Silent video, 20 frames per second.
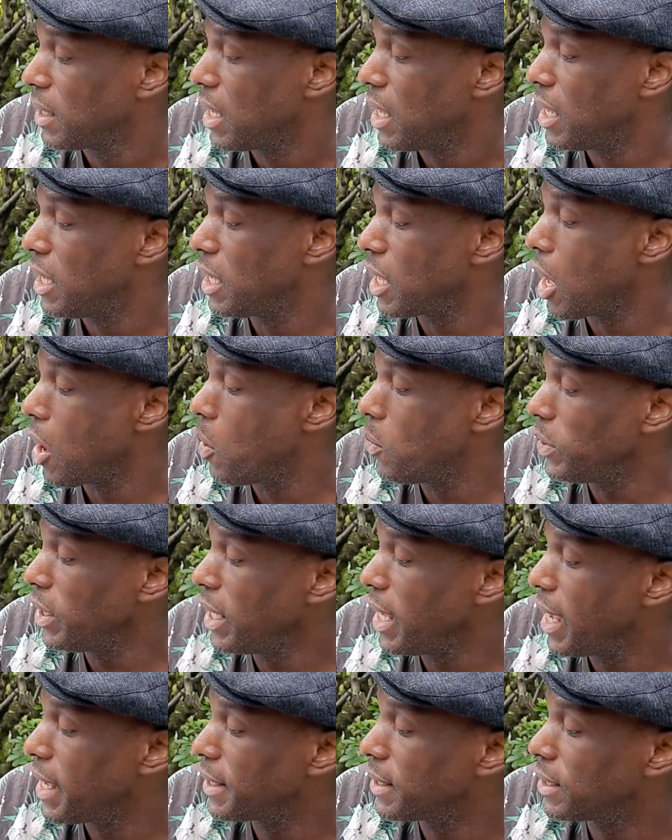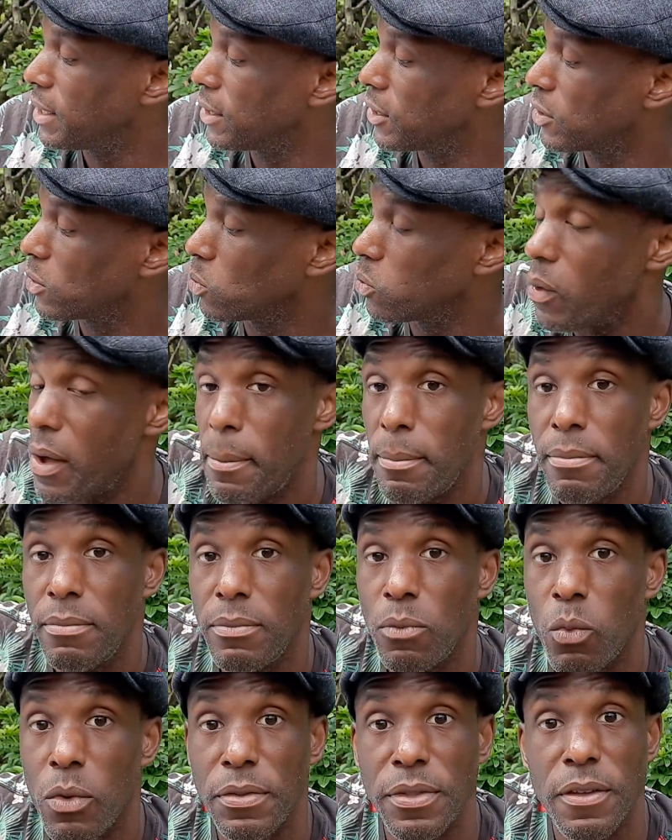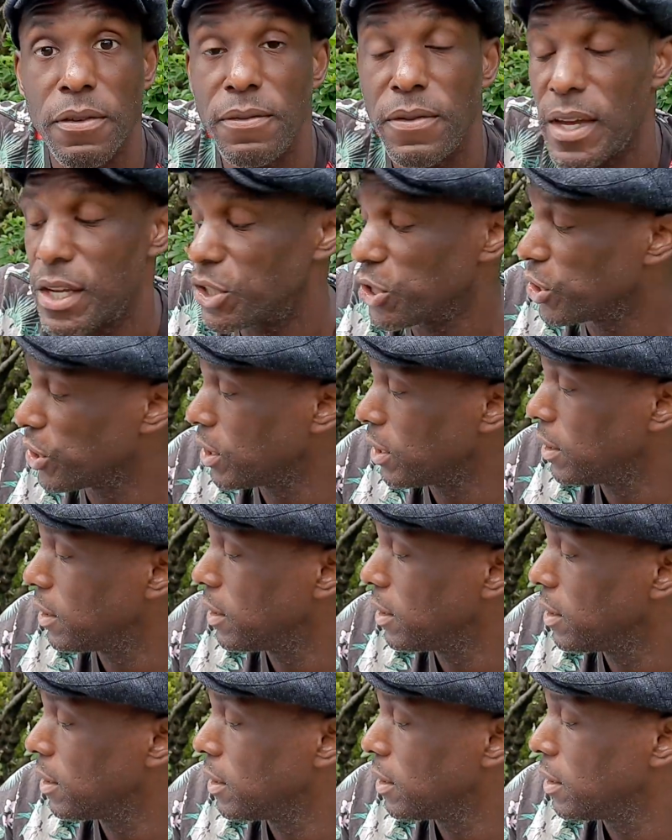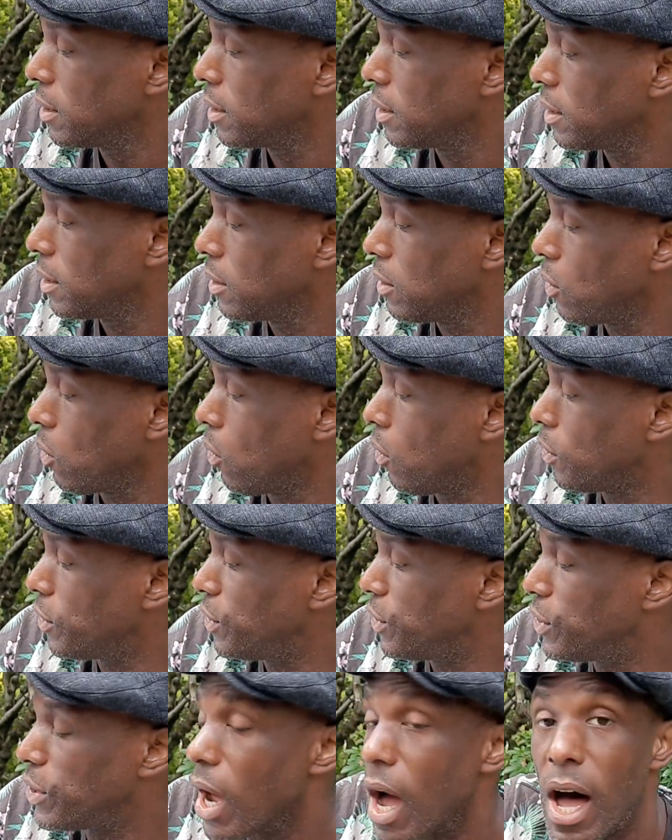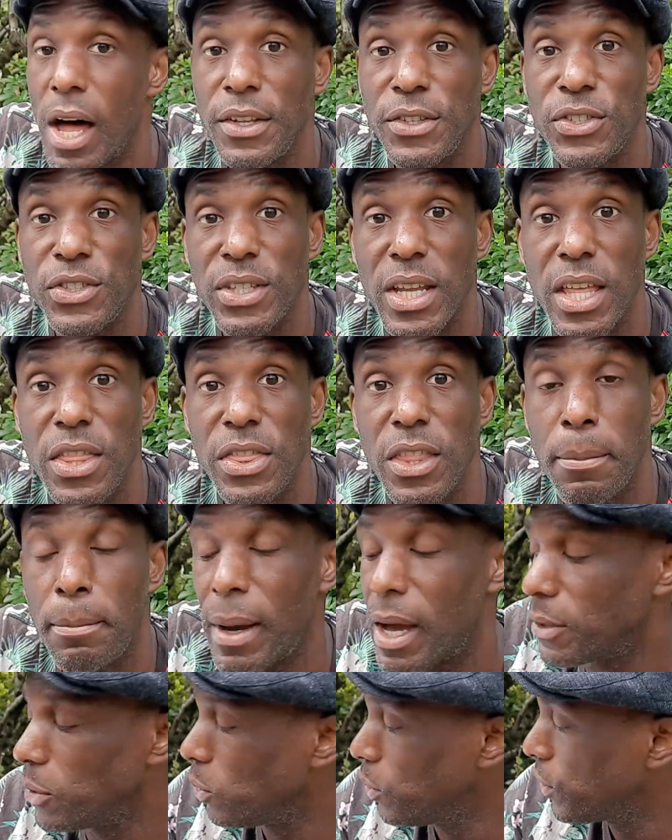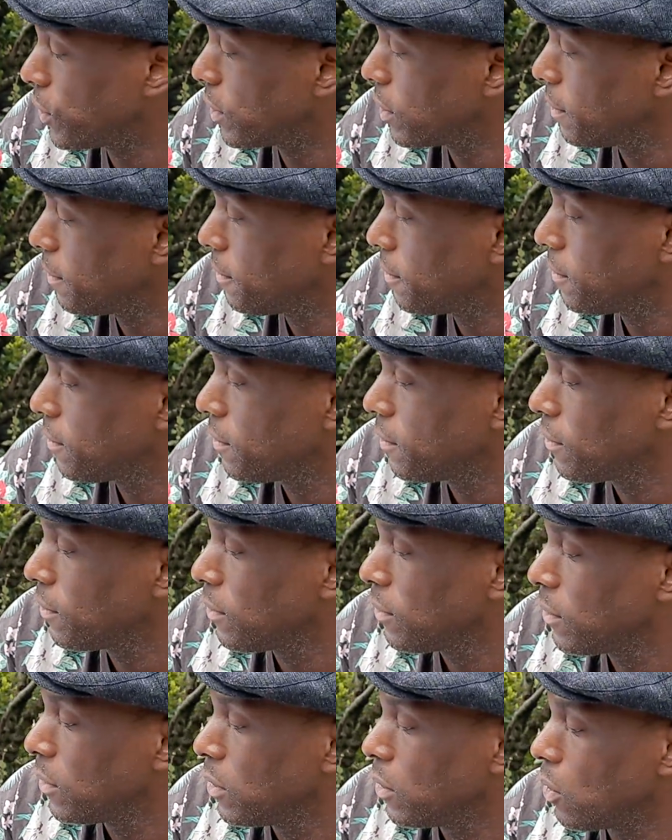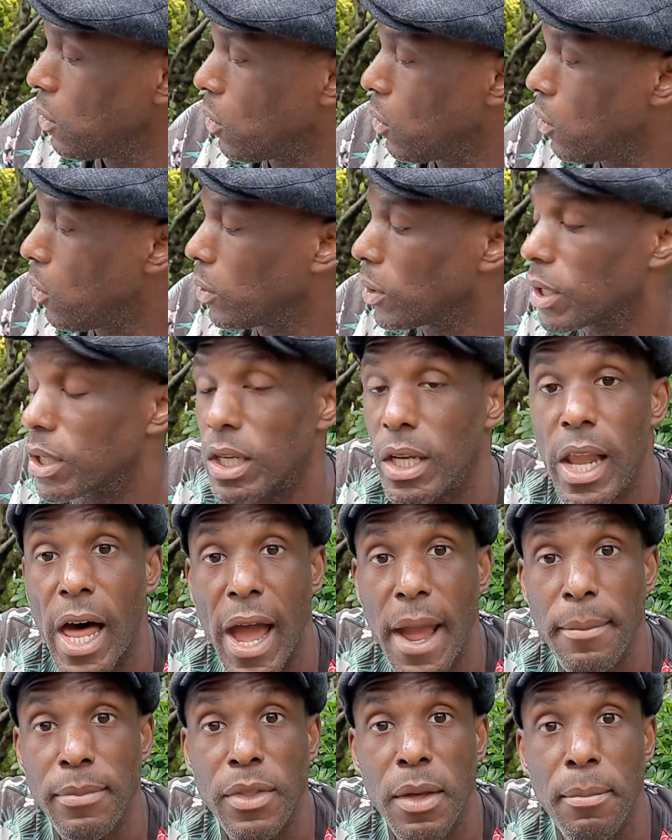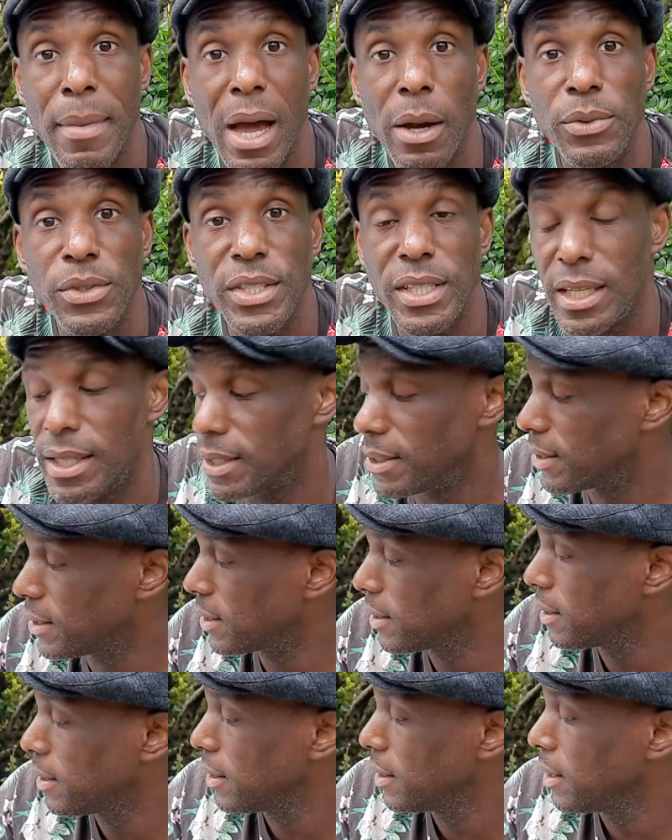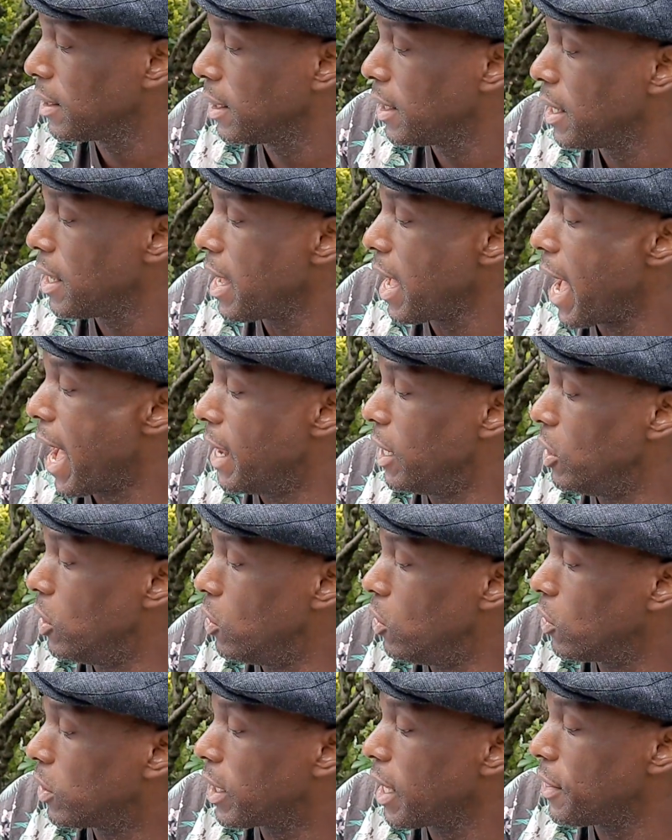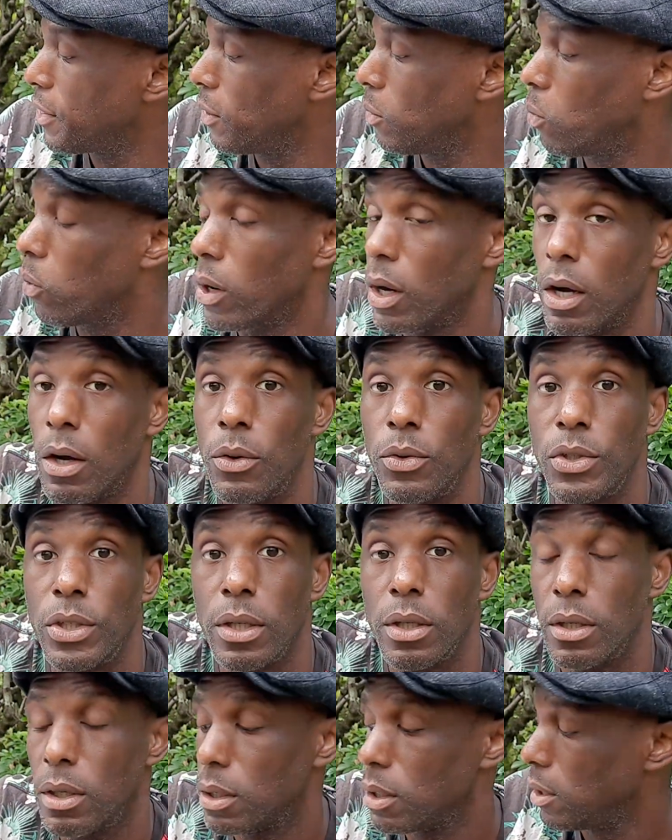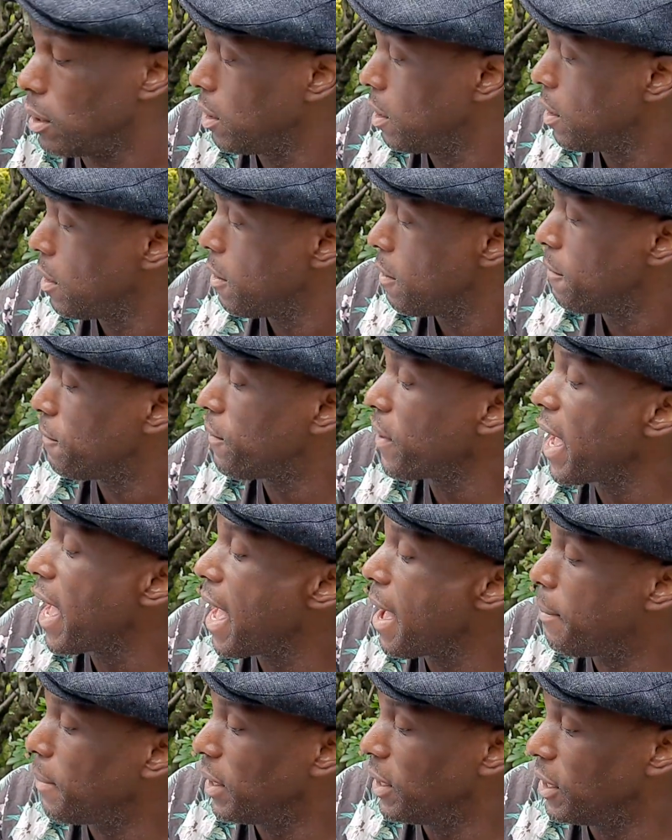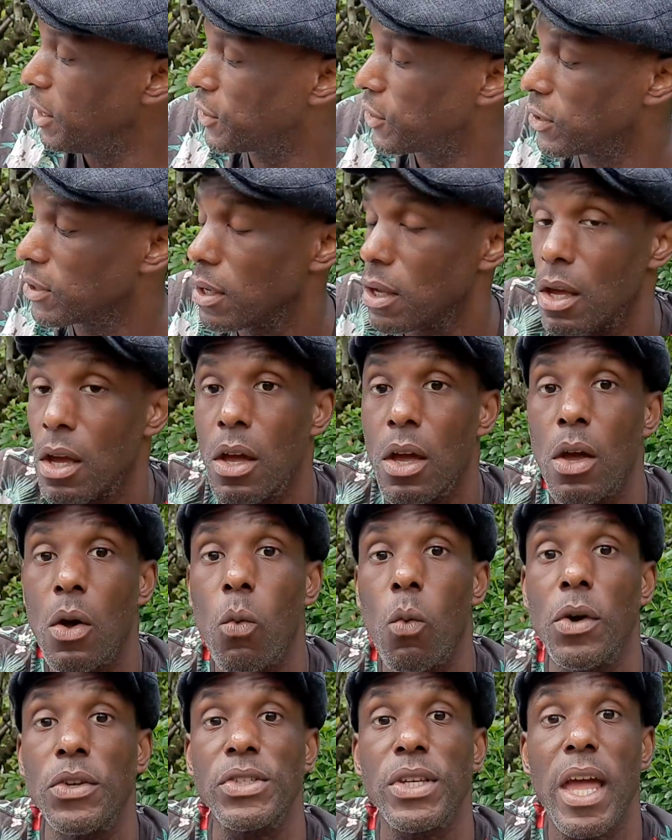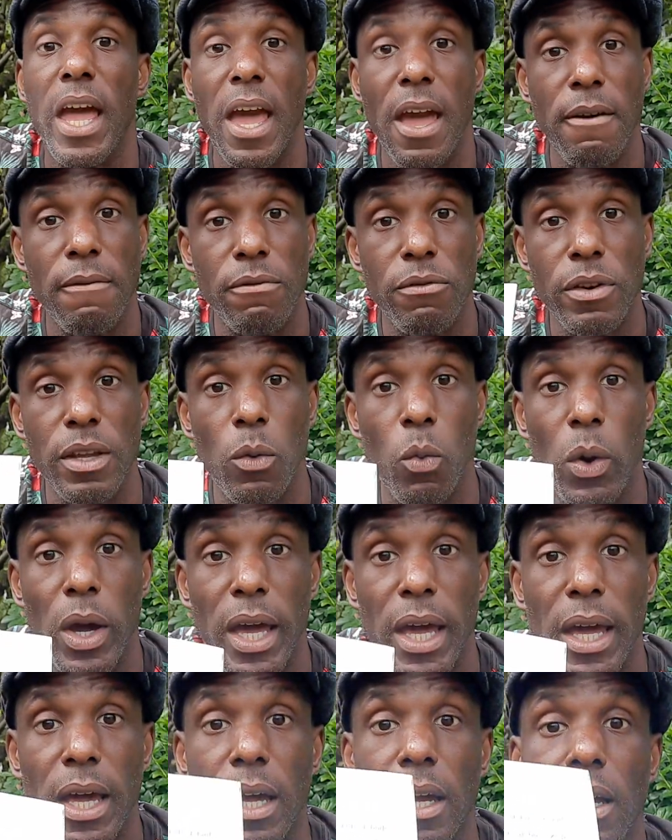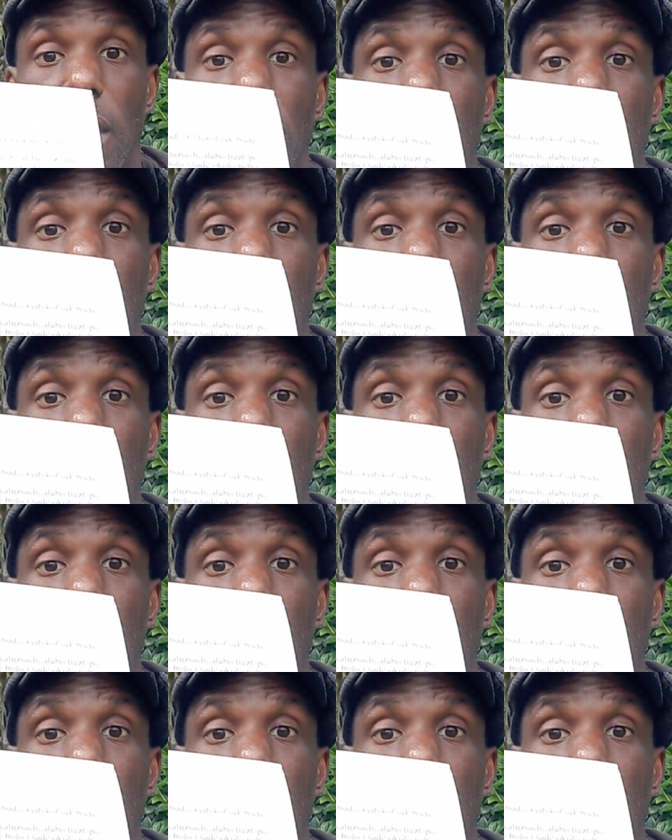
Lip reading: He only had to swim with the fish, or dance in the puddles, or climb the mountains and look at the world, for happiness was everywhere